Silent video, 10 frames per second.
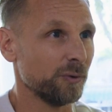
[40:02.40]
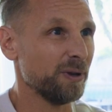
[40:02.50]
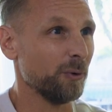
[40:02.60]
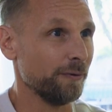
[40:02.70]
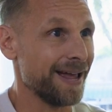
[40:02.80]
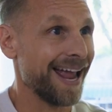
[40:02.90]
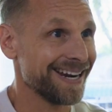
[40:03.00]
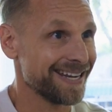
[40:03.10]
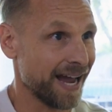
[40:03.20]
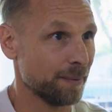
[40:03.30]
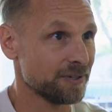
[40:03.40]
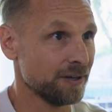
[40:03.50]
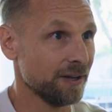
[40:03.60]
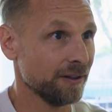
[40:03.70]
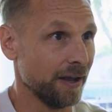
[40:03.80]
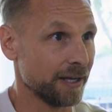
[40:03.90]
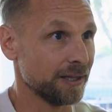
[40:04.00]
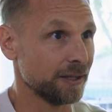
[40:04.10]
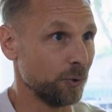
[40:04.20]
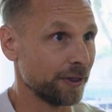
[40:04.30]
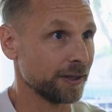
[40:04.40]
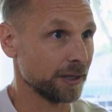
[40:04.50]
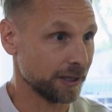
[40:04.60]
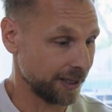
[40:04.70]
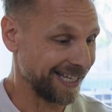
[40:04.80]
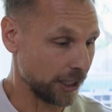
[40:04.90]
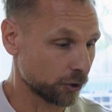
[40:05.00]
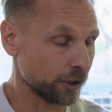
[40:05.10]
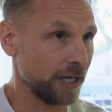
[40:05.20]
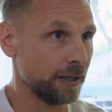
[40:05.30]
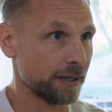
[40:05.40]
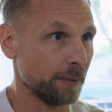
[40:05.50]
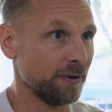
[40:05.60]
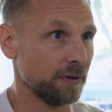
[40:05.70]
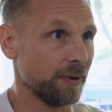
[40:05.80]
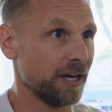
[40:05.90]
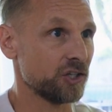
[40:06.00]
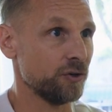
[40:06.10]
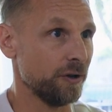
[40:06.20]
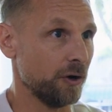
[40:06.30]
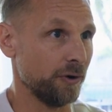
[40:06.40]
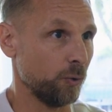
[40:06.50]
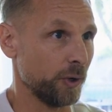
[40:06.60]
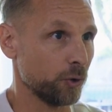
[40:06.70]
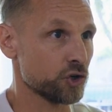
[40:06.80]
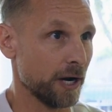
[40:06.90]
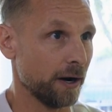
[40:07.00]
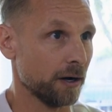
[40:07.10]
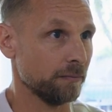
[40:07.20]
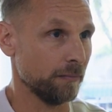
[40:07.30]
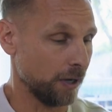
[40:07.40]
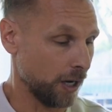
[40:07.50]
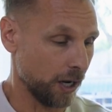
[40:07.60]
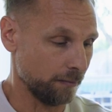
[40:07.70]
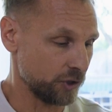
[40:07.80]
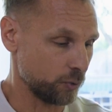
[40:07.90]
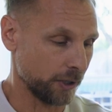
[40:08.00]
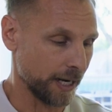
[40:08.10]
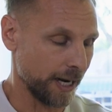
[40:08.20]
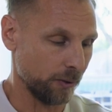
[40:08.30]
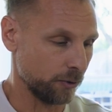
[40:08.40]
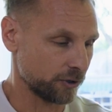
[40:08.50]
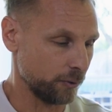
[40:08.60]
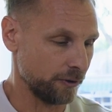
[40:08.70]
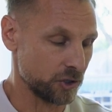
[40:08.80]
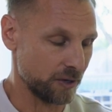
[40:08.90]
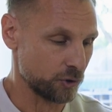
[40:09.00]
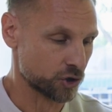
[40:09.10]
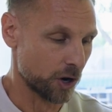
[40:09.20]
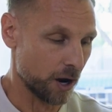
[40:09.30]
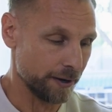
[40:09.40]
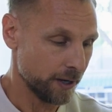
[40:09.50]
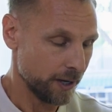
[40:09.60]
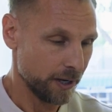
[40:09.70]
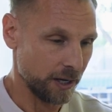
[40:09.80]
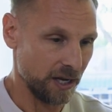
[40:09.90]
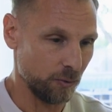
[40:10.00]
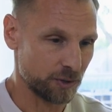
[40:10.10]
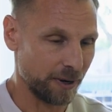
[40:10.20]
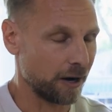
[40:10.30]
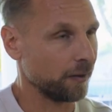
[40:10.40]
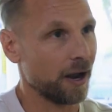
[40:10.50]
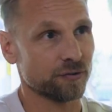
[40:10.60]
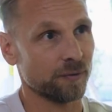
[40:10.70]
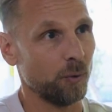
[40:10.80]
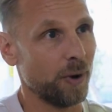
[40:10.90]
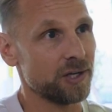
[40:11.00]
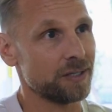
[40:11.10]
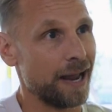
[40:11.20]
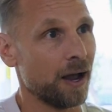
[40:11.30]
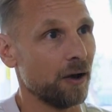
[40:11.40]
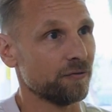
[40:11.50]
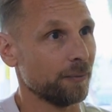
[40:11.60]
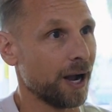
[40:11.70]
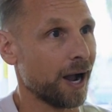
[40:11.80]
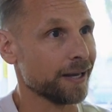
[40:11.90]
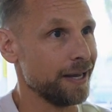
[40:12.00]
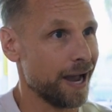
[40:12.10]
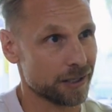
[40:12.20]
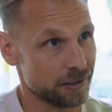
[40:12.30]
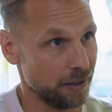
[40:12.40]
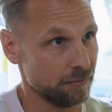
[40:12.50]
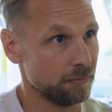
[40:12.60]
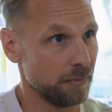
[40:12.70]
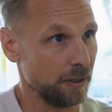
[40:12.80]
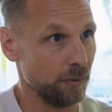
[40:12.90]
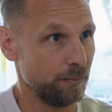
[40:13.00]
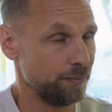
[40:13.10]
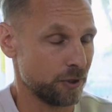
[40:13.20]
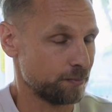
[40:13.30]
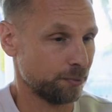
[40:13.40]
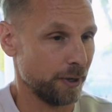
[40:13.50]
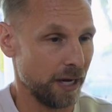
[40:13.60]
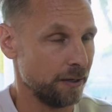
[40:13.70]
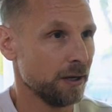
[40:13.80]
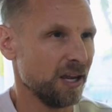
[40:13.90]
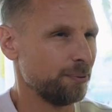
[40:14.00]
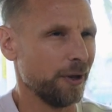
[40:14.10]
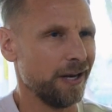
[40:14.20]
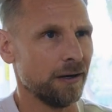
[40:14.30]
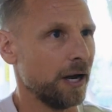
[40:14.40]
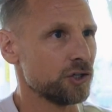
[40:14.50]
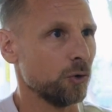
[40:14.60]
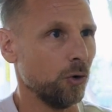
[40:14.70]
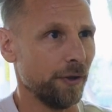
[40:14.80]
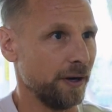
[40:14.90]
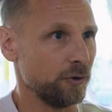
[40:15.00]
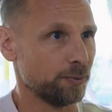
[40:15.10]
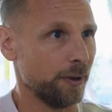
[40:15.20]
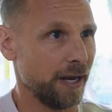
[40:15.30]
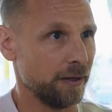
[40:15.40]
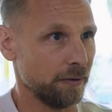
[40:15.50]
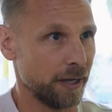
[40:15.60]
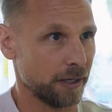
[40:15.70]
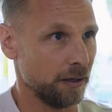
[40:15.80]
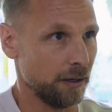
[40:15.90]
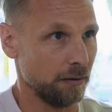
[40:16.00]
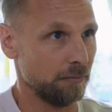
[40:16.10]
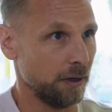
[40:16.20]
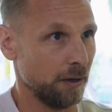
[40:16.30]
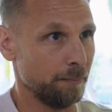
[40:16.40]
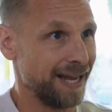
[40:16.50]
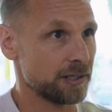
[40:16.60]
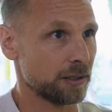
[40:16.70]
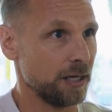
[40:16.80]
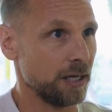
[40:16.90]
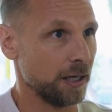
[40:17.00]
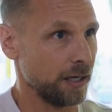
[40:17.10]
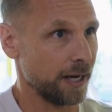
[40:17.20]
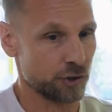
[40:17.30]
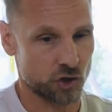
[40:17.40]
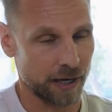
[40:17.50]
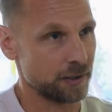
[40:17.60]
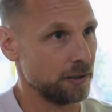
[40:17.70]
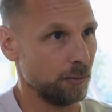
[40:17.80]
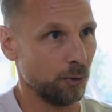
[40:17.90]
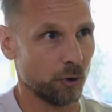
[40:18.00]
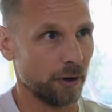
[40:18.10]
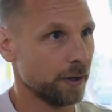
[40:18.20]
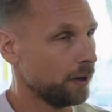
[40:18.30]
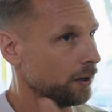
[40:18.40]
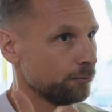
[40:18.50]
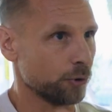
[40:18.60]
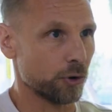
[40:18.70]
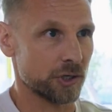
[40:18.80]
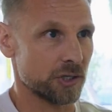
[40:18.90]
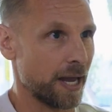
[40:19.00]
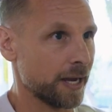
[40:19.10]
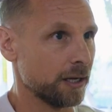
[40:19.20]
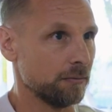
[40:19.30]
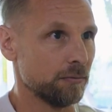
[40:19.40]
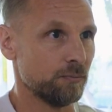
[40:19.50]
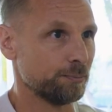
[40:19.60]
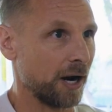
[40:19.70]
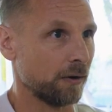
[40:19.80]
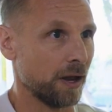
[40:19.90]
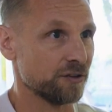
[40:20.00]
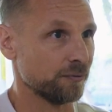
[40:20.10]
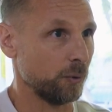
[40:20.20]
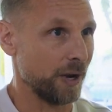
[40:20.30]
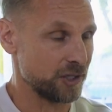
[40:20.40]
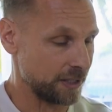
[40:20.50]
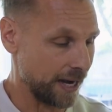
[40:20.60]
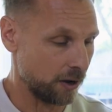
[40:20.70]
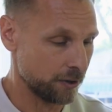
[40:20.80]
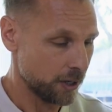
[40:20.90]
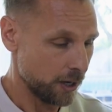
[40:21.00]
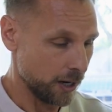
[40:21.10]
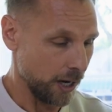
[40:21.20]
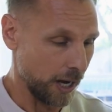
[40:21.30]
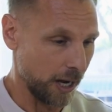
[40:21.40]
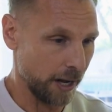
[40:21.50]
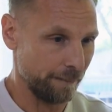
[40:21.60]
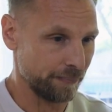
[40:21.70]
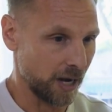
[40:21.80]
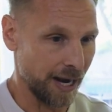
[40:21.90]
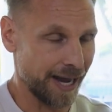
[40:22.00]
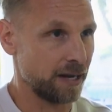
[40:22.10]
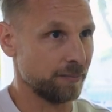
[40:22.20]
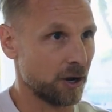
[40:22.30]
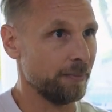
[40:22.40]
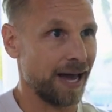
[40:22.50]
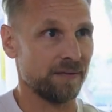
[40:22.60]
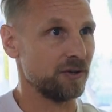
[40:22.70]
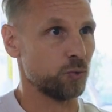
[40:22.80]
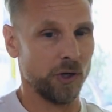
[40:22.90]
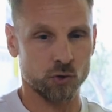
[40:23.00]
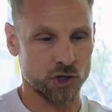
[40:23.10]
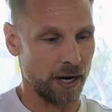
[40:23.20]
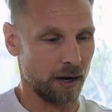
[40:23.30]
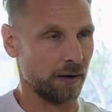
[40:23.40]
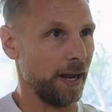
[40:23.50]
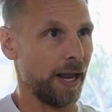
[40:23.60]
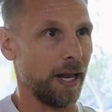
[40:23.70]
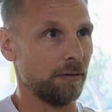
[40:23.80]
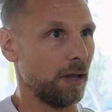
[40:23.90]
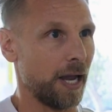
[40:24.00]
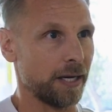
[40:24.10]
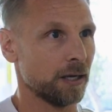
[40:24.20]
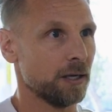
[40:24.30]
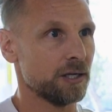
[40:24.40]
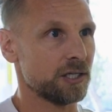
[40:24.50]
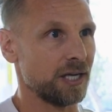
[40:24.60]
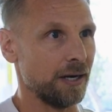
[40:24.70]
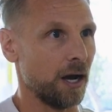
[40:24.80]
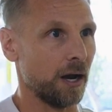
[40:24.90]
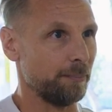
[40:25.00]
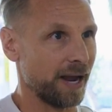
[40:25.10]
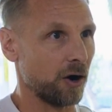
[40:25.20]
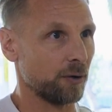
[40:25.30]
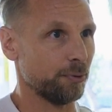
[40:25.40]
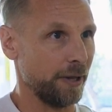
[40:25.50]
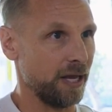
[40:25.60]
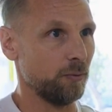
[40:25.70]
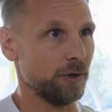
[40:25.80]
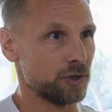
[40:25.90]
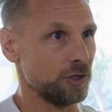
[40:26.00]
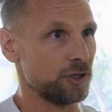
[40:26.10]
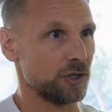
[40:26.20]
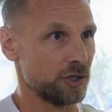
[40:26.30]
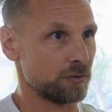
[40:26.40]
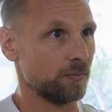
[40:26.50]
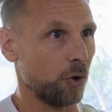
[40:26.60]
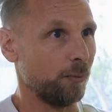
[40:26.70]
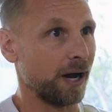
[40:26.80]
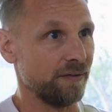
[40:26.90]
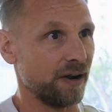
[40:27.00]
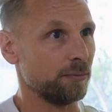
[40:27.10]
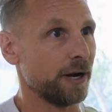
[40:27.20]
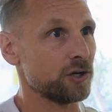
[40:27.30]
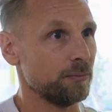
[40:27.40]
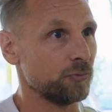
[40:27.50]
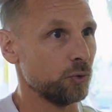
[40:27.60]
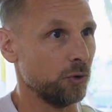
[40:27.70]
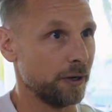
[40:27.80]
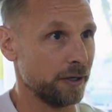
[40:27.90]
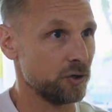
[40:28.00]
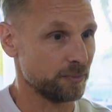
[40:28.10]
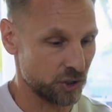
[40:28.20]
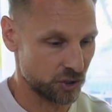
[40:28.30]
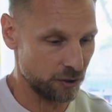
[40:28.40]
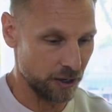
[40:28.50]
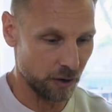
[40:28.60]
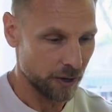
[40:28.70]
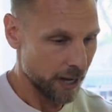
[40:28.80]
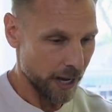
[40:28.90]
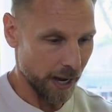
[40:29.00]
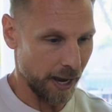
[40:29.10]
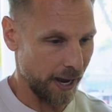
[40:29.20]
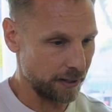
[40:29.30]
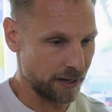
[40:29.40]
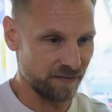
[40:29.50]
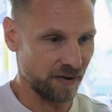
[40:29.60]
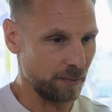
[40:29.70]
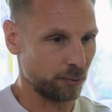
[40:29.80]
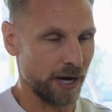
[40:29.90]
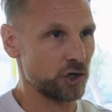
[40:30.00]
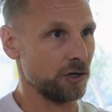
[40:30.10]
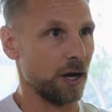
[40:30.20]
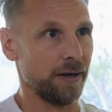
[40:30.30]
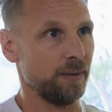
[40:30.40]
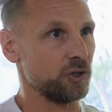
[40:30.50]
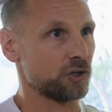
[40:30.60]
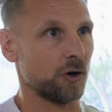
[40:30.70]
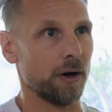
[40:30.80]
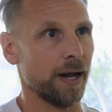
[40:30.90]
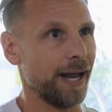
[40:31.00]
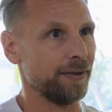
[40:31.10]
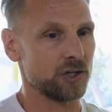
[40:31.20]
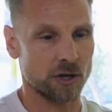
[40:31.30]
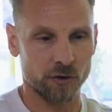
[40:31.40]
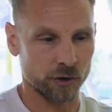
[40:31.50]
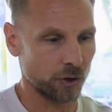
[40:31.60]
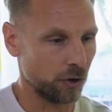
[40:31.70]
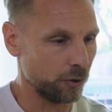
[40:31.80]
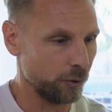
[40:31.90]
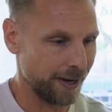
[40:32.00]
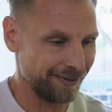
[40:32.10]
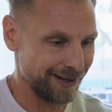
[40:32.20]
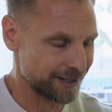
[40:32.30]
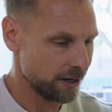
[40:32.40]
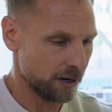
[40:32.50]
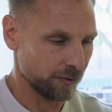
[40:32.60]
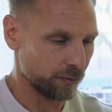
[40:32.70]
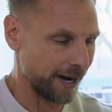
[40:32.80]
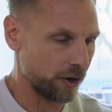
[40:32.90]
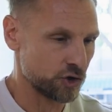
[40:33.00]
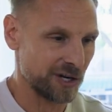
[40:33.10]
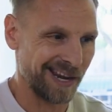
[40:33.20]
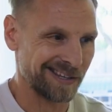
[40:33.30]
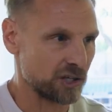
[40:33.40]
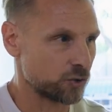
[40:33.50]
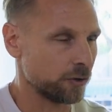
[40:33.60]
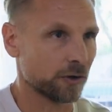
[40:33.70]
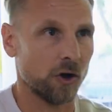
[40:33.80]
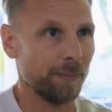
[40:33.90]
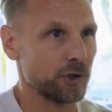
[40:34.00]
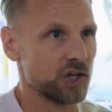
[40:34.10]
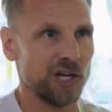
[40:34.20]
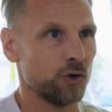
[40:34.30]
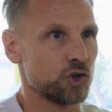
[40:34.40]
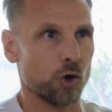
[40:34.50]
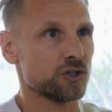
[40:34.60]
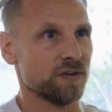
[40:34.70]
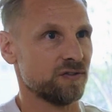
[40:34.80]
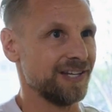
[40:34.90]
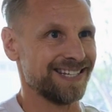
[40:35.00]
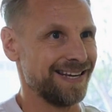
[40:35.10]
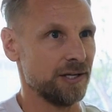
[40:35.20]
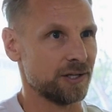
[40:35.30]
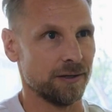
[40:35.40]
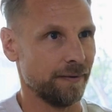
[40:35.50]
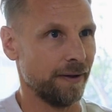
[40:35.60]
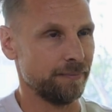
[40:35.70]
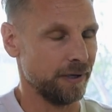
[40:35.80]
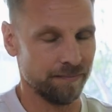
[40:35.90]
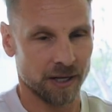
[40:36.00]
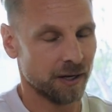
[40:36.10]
with people with handicapped like with literally coming into my studio in a wheelchair. Uh, this one guy I worked with, his name was Sean. He was paralyzed from the waist down from a hockey accident. He just played. He played in high school, and then he was playing like in a, a men's league, and he got checked into the board broke his neck and paralyzed from the waist down. Um, I had him come out of his wheelchair and like sit on a power plate, which is this whole body vibration tool that I use in my studio, and get vibration on him and start. I had this other girl who had this rare genetic disorder called Machado Joseph's disease, and I'd be